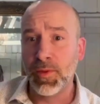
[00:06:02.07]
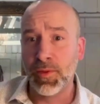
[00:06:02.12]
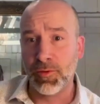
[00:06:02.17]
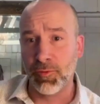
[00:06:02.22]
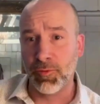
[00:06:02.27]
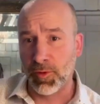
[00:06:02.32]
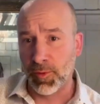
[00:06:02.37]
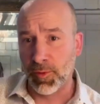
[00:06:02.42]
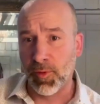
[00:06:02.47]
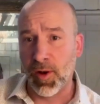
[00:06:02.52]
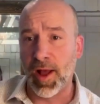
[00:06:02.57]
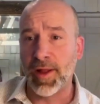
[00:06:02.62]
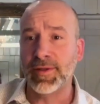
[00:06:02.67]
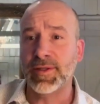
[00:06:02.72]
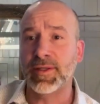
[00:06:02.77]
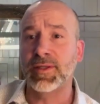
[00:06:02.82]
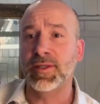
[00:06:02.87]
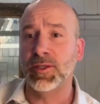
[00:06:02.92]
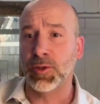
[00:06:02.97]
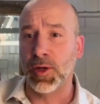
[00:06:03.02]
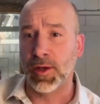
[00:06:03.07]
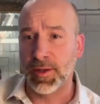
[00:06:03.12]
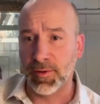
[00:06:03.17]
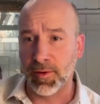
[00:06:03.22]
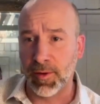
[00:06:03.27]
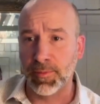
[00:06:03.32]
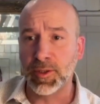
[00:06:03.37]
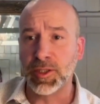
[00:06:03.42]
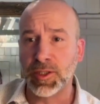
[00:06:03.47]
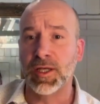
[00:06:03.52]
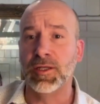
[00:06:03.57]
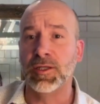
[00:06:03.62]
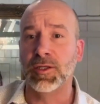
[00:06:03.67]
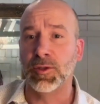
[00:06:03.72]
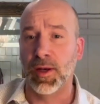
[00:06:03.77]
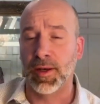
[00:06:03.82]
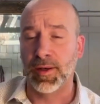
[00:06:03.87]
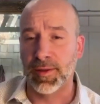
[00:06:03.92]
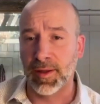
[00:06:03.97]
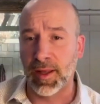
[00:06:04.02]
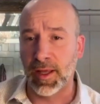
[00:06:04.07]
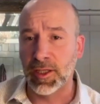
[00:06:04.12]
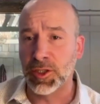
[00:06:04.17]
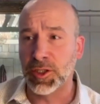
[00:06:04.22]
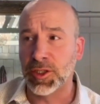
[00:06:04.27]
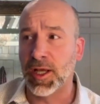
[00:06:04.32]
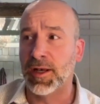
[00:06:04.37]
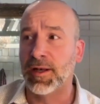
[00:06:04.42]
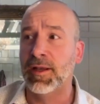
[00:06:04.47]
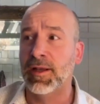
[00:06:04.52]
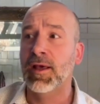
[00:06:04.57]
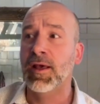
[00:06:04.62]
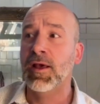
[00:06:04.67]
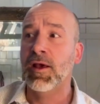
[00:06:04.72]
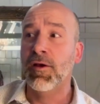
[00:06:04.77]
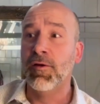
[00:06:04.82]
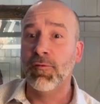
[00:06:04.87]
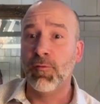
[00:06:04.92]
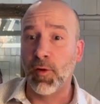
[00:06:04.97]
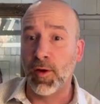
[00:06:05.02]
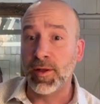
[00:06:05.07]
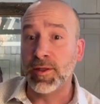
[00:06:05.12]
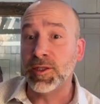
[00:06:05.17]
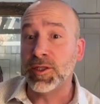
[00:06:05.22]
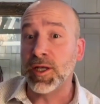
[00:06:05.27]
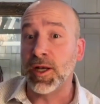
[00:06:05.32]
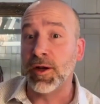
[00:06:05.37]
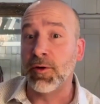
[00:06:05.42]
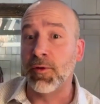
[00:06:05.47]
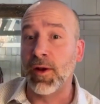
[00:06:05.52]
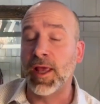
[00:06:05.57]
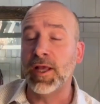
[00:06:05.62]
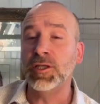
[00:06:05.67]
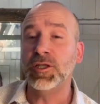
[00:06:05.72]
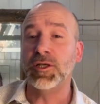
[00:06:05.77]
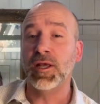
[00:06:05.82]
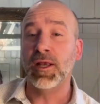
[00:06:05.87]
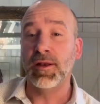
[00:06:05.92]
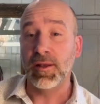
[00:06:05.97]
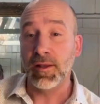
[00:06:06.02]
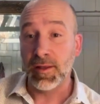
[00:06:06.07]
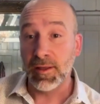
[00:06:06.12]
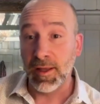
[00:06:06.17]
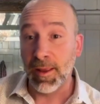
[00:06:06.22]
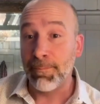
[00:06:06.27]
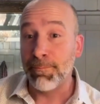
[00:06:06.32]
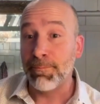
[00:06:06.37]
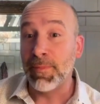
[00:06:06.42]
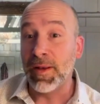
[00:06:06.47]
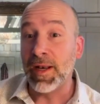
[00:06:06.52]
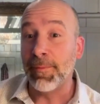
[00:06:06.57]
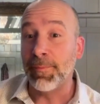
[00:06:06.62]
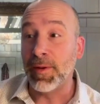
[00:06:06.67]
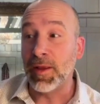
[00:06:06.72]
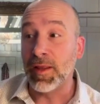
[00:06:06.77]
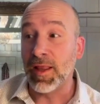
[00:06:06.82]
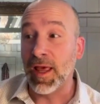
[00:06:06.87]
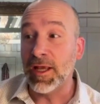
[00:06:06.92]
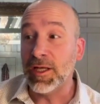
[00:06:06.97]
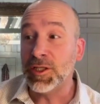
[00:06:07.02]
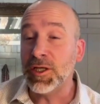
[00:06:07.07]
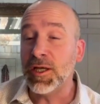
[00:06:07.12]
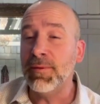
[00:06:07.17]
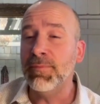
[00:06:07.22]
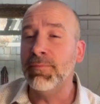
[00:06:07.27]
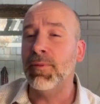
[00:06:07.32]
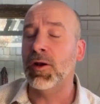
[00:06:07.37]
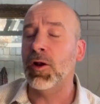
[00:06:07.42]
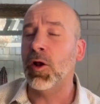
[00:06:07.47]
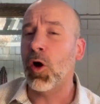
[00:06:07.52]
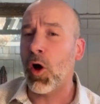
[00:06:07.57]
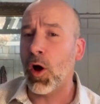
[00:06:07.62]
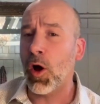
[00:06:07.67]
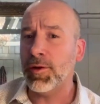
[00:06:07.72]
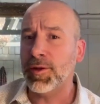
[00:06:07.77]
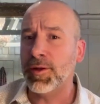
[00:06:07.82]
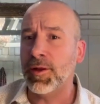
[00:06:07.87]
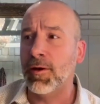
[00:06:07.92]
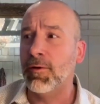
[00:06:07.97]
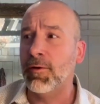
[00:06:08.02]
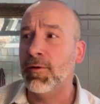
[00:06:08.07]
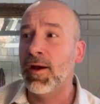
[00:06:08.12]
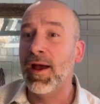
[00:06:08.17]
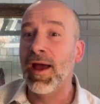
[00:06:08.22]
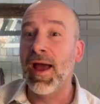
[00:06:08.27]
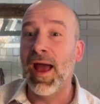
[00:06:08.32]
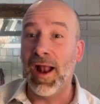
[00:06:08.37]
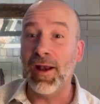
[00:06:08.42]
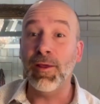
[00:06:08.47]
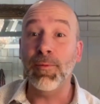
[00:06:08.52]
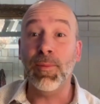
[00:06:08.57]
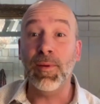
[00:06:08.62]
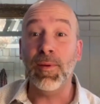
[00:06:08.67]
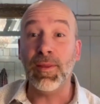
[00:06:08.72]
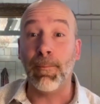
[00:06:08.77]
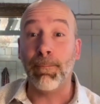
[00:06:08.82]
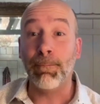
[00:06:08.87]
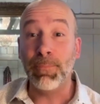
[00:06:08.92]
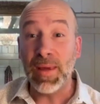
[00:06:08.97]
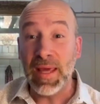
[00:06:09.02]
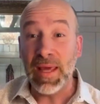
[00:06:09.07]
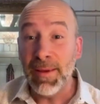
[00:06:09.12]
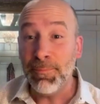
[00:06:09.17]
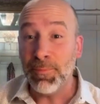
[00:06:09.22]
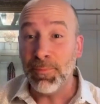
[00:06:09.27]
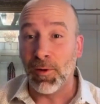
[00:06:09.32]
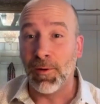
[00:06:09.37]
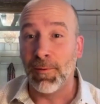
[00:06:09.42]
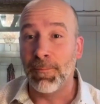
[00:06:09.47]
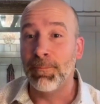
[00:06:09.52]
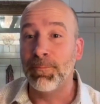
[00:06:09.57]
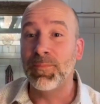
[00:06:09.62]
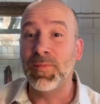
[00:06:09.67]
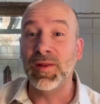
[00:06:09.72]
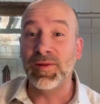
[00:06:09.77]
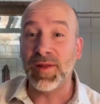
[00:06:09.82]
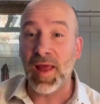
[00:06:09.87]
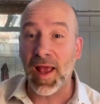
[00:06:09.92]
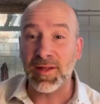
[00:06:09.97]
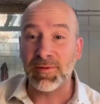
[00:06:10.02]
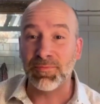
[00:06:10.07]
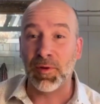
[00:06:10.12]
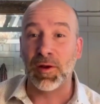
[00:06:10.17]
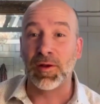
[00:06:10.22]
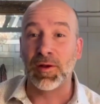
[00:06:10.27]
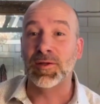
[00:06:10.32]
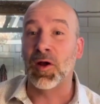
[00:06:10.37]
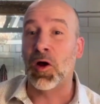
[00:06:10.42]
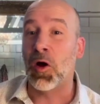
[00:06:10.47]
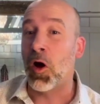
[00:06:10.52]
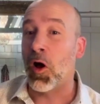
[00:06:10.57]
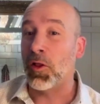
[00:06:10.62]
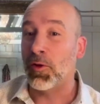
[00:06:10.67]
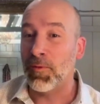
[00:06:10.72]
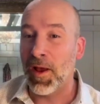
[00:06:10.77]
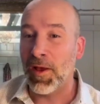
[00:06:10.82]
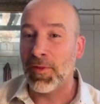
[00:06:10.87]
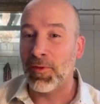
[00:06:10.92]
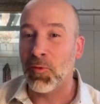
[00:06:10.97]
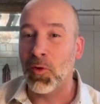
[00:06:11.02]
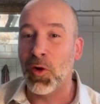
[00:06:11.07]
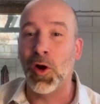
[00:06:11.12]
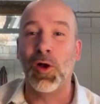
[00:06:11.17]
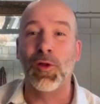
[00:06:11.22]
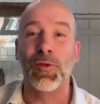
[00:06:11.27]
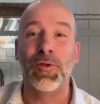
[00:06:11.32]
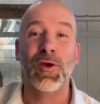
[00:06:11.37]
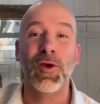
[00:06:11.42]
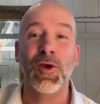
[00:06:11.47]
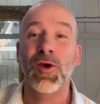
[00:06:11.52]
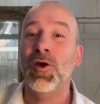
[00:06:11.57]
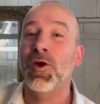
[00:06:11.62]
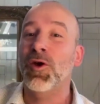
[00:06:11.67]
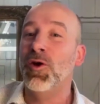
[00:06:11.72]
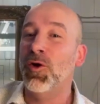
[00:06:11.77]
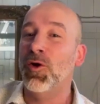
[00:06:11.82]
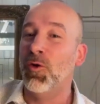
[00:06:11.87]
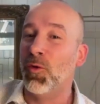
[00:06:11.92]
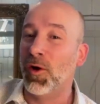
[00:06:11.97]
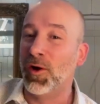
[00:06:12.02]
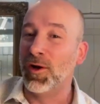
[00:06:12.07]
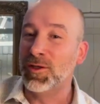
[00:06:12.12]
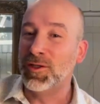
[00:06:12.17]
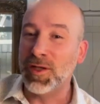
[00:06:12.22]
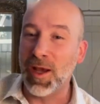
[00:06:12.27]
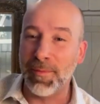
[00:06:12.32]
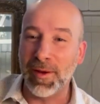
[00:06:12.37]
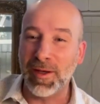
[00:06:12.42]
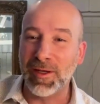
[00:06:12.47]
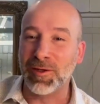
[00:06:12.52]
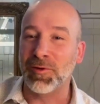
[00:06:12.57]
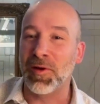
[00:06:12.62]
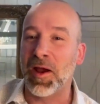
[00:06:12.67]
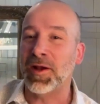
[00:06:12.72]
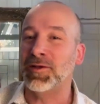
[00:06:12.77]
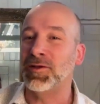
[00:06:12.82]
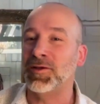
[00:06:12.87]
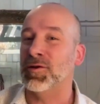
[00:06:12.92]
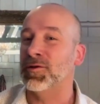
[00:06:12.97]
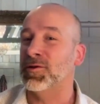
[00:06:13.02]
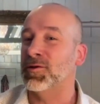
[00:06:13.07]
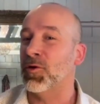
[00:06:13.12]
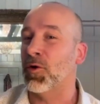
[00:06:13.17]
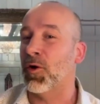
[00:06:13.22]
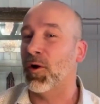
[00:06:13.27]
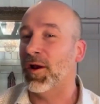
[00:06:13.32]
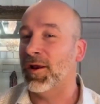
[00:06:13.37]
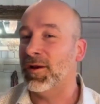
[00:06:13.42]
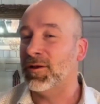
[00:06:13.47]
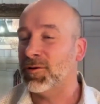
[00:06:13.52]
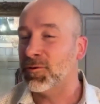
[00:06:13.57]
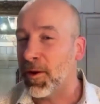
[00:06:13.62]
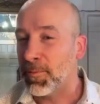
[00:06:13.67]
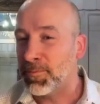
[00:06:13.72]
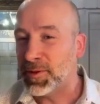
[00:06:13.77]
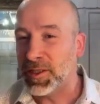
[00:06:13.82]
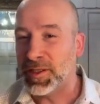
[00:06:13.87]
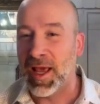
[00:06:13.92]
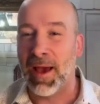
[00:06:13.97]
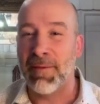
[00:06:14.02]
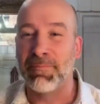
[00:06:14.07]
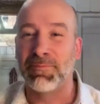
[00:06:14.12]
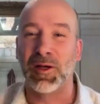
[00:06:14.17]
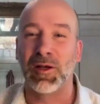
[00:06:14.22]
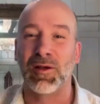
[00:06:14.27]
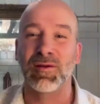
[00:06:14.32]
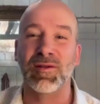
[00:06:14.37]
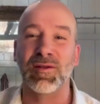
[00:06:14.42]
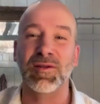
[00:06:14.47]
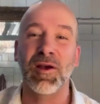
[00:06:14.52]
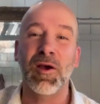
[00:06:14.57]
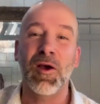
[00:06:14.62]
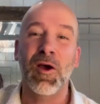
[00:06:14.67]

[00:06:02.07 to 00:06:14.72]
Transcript: through the process, transcription, translation, voice generation, lip manipulation, but also how do you bring the people, these experts all around the world who are dubbing directors or script adapters